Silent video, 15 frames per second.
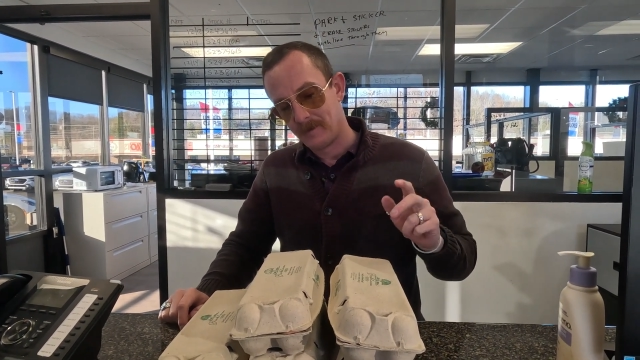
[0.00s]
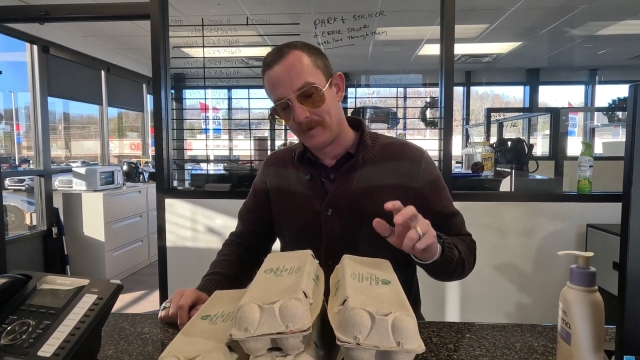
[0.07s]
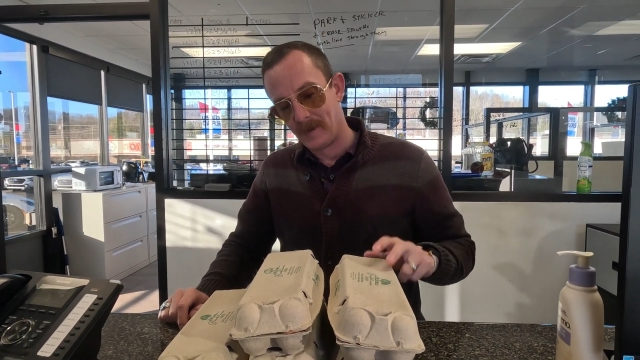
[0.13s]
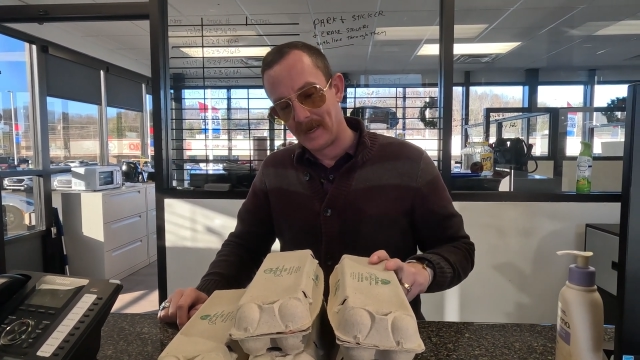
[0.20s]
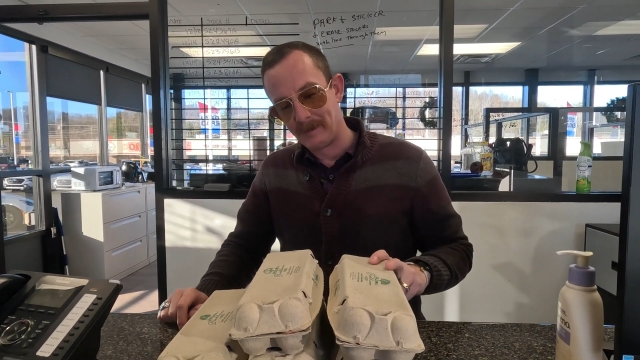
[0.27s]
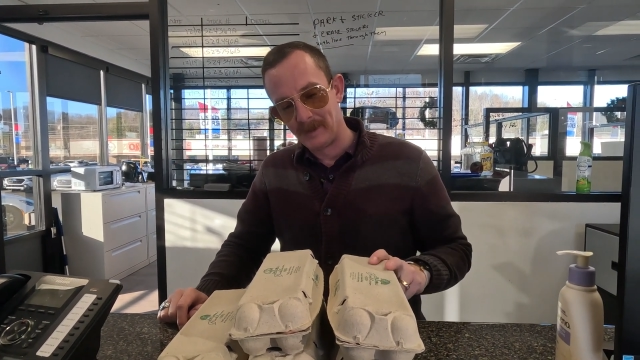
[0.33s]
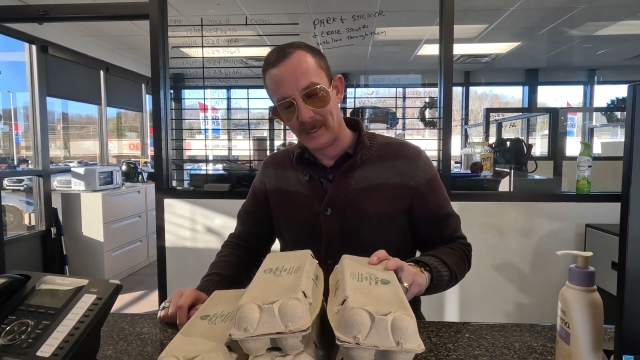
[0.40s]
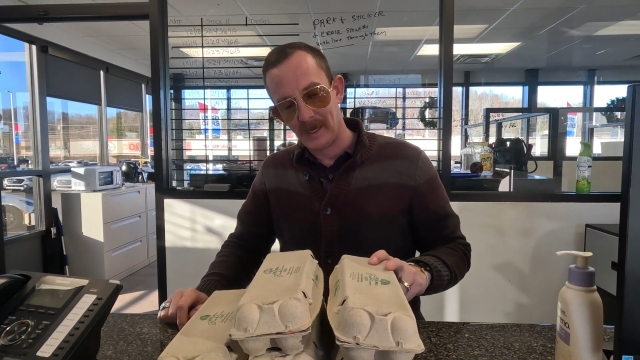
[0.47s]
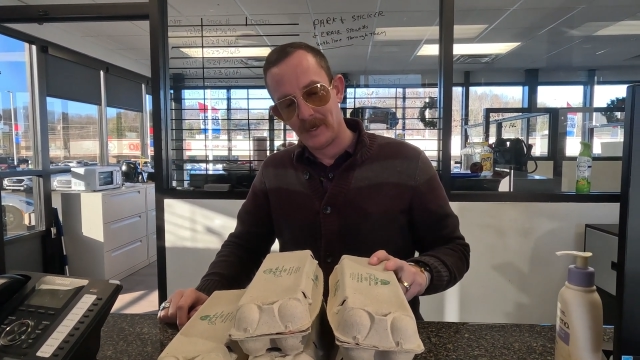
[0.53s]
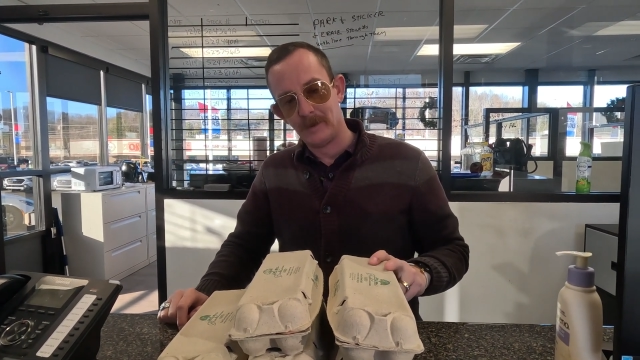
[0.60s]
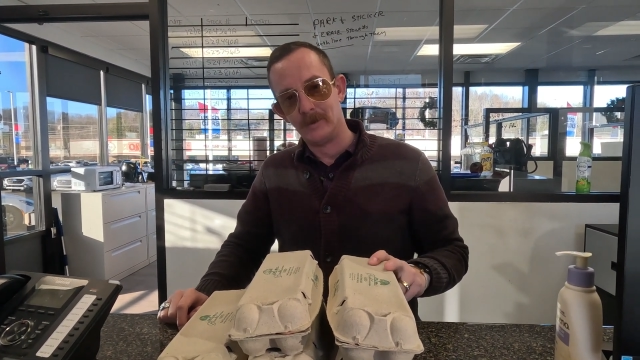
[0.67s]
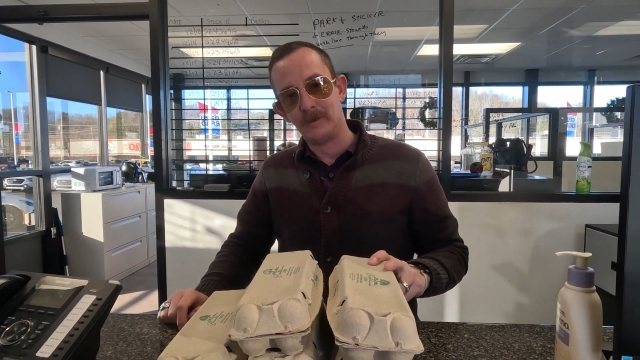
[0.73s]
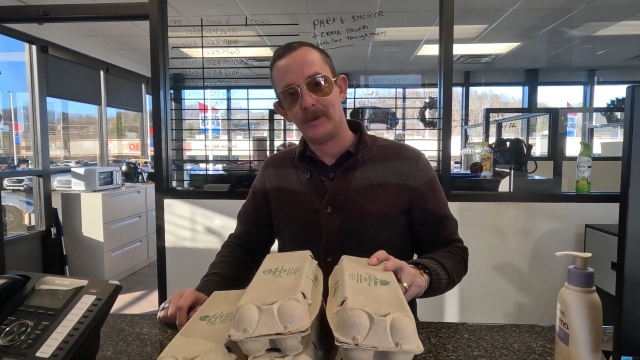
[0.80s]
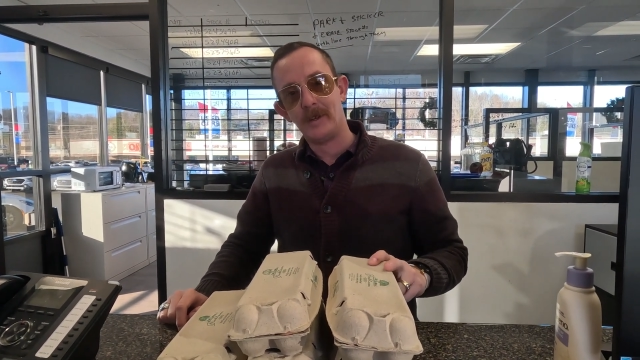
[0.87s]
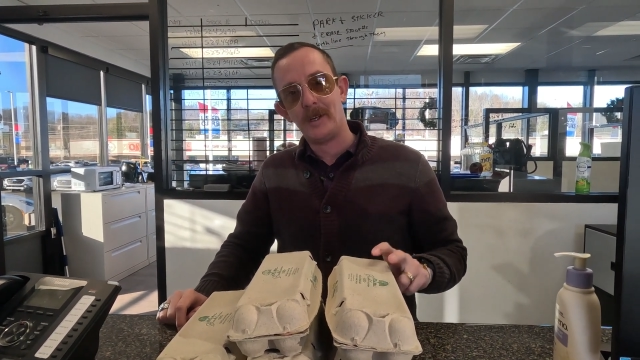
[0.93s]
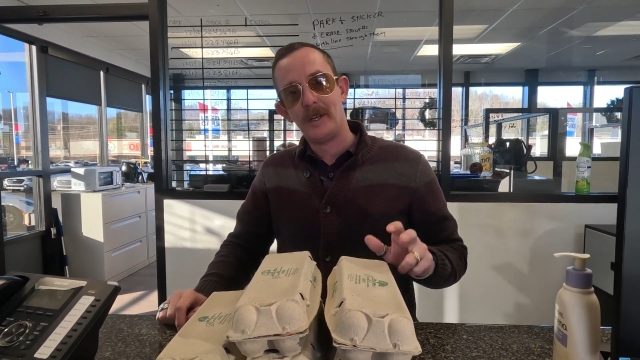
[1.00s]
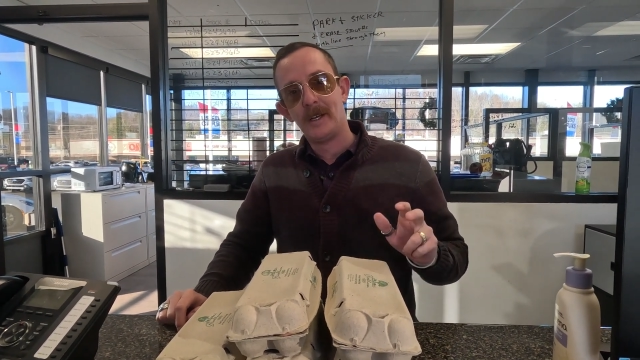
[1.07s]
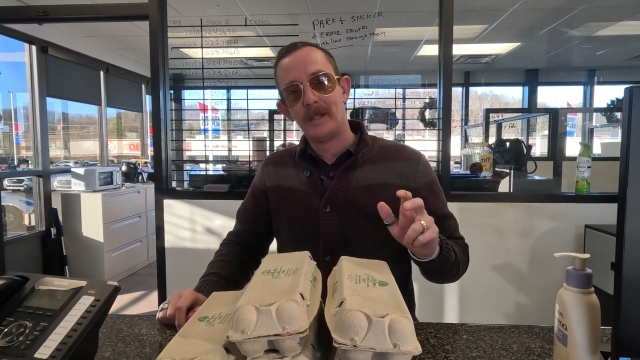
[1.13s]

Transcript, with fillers: family owned,